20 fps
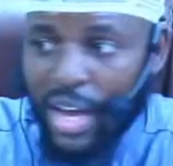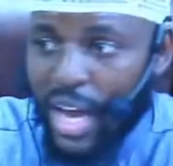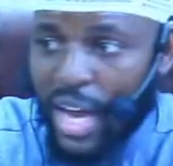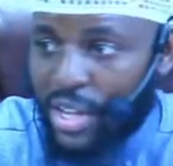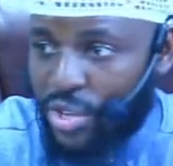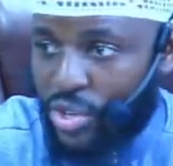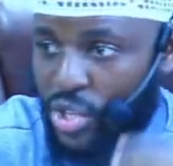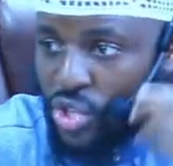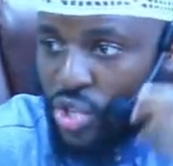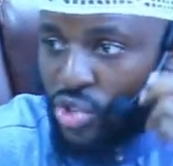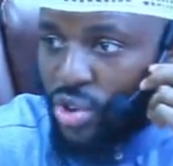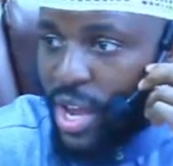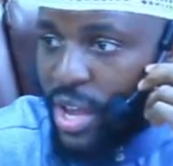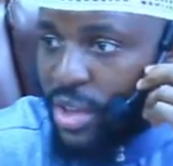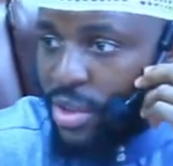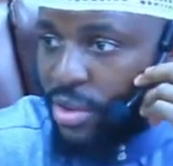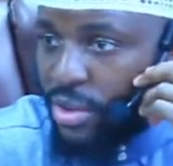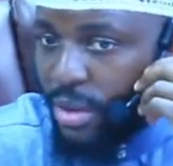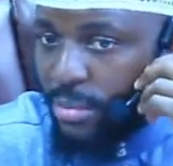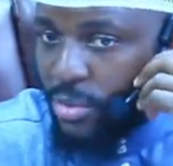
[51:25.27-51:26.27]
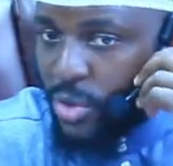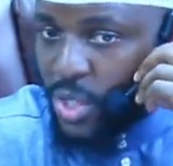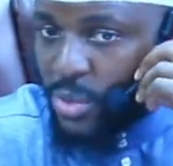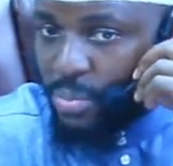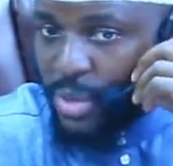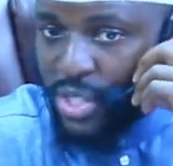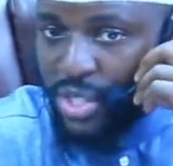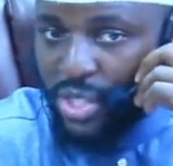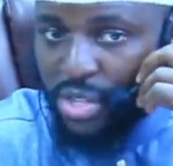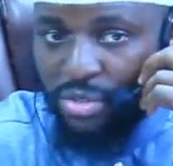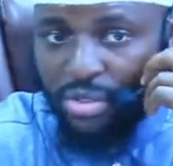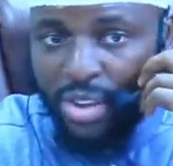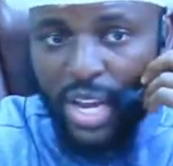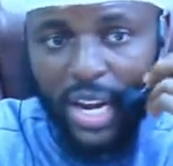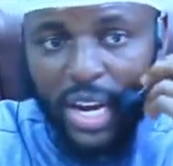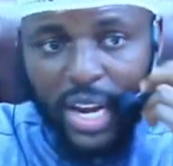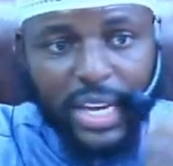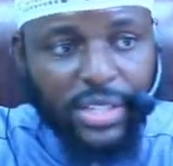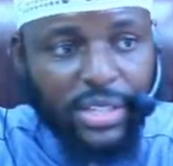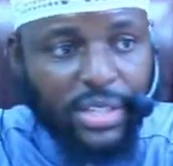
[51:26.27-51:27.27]
And you should try your utmost best to
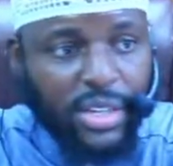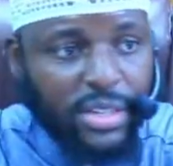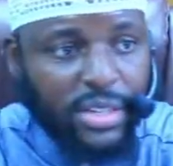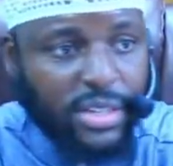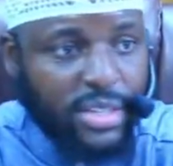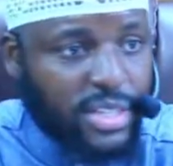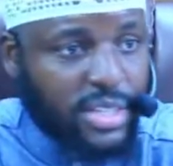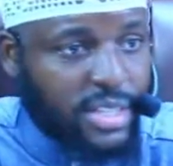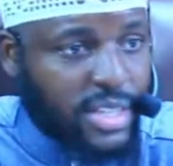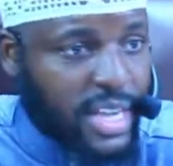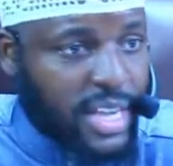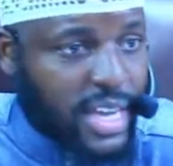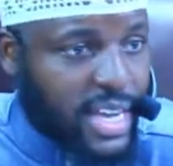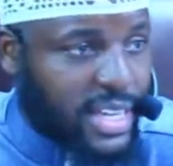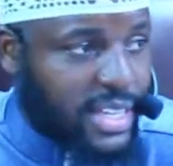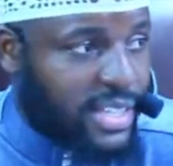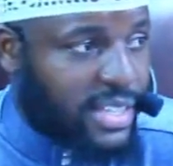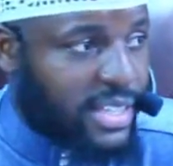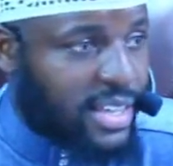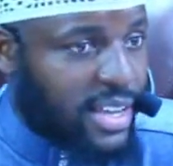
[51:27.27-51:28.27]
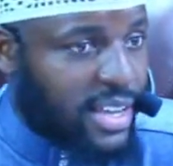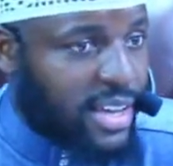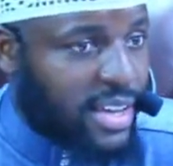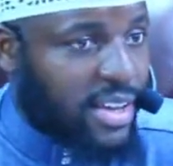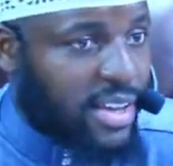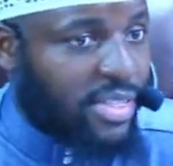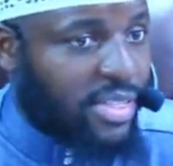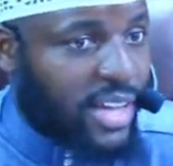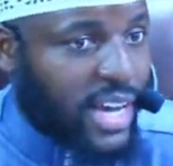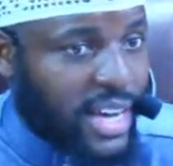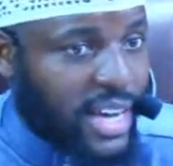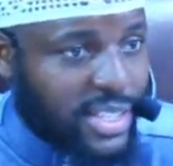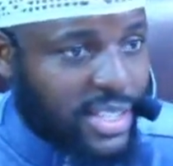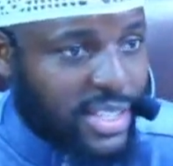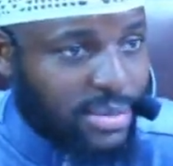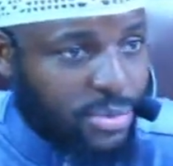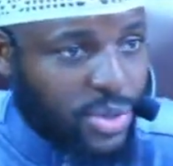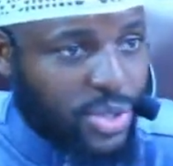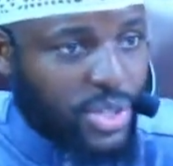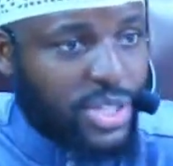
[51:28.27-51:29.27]
realize and understand that as a
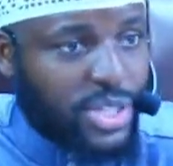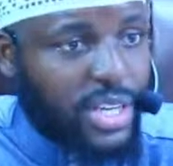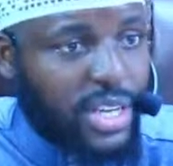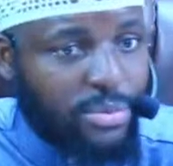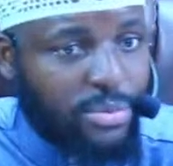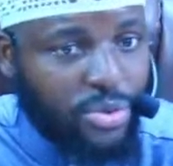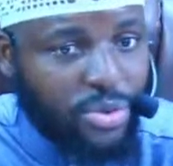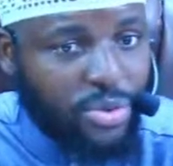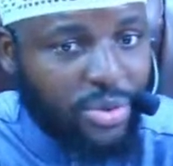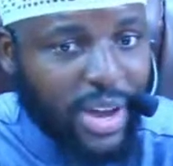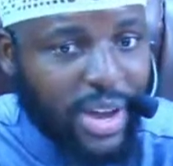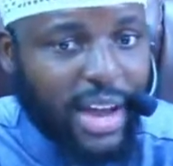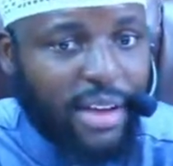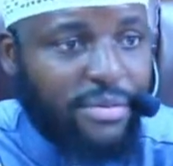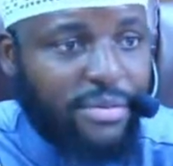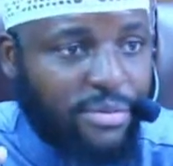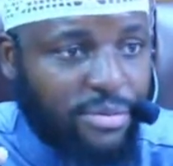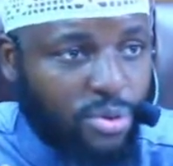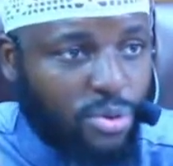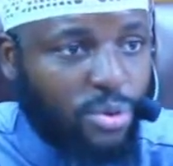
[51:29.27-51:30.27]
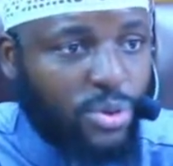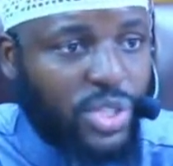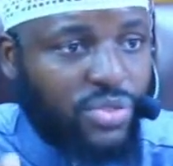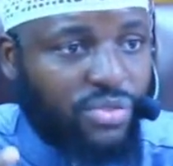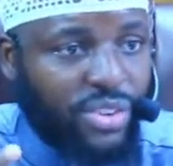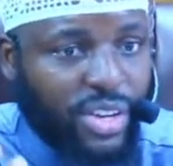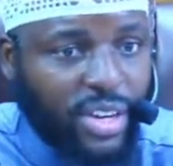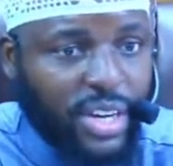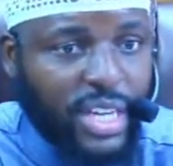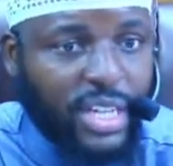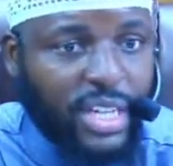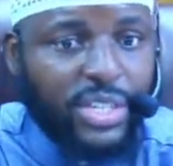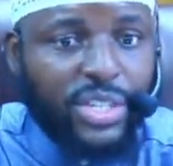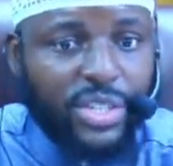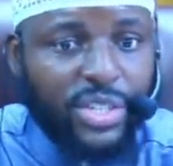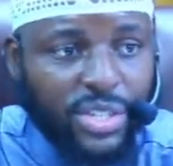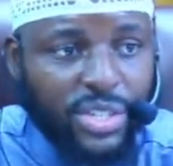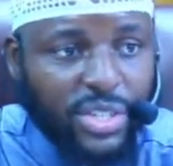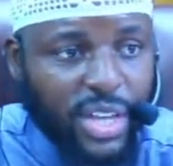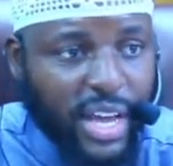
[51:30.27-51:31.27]
Muslim you have rules and
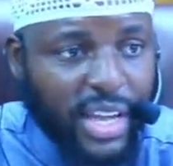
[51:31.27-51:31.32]
regulations.